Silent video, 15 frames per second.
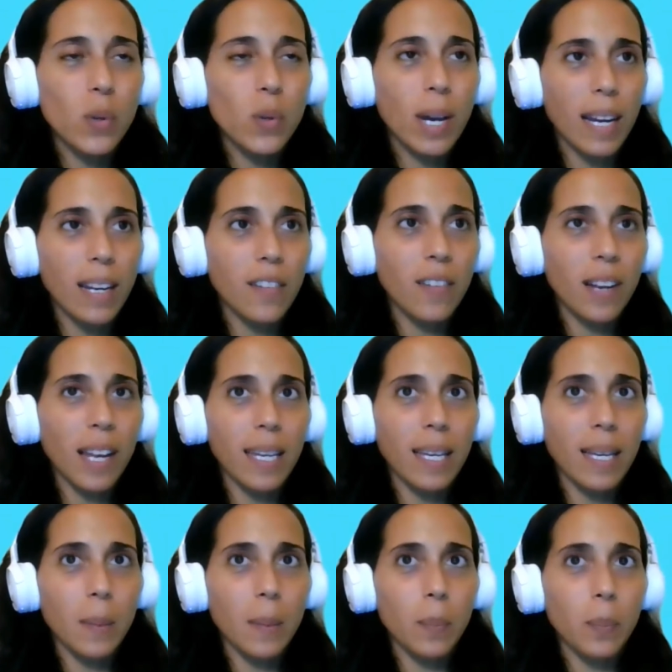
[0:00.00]
kind of
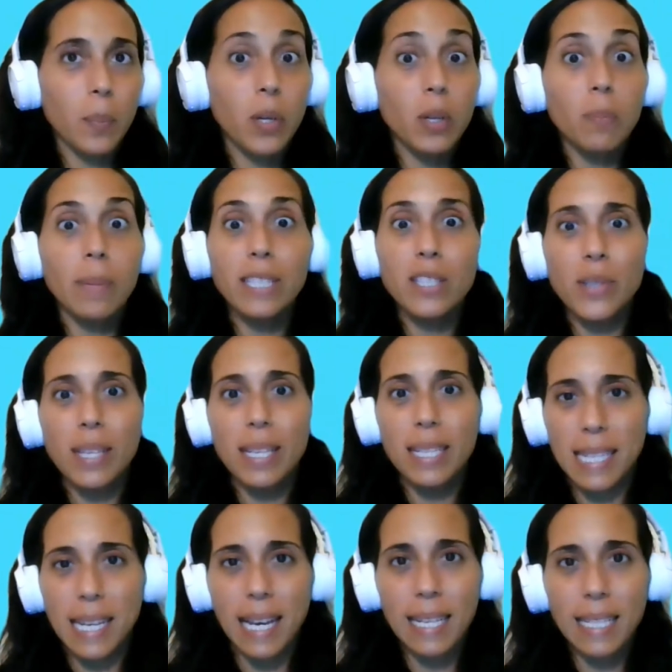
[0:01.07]
like put me to the
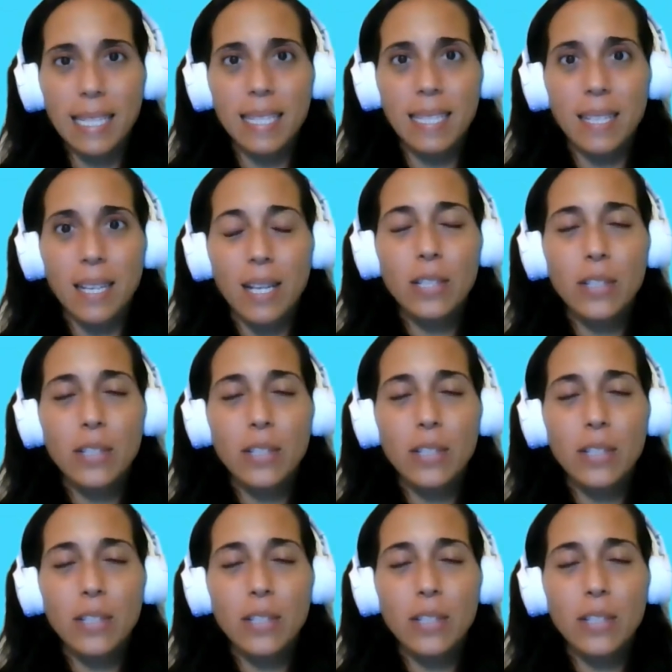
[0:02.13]
test